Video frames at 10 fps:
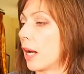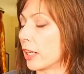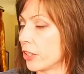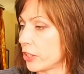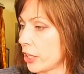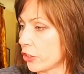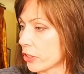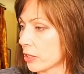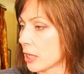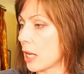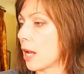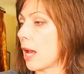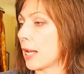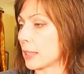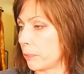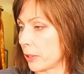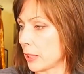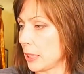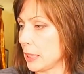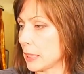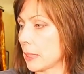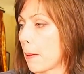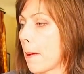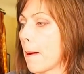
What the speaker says: organization, expertise,